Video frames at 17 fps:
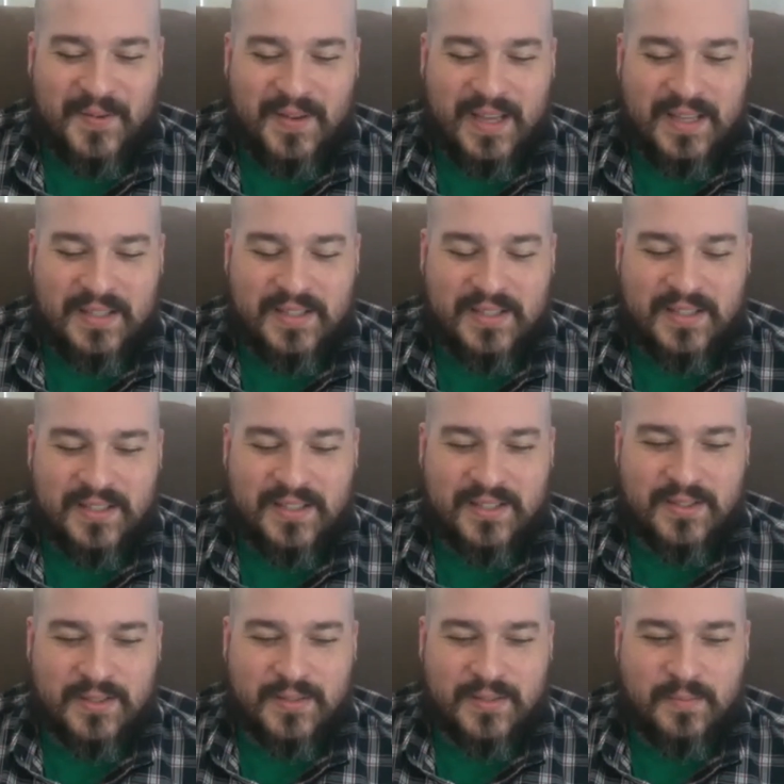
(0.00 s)

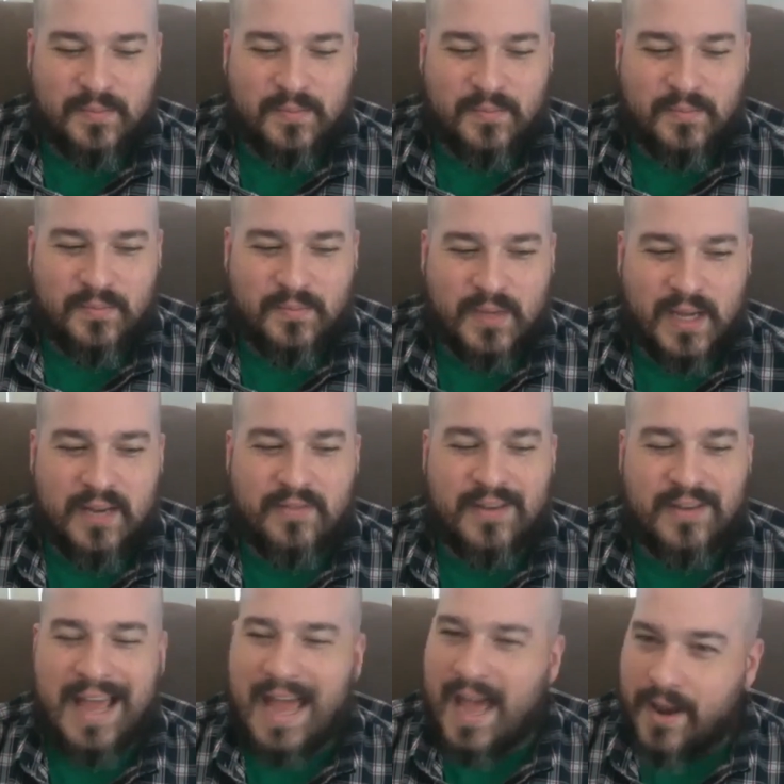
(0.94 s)
It's kind of
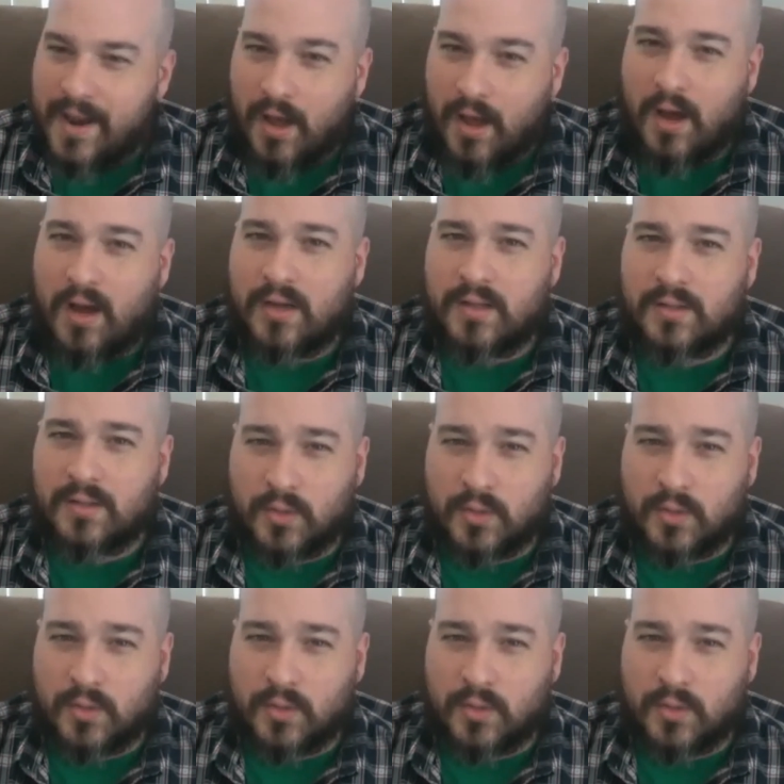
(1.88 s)
an ad hoc,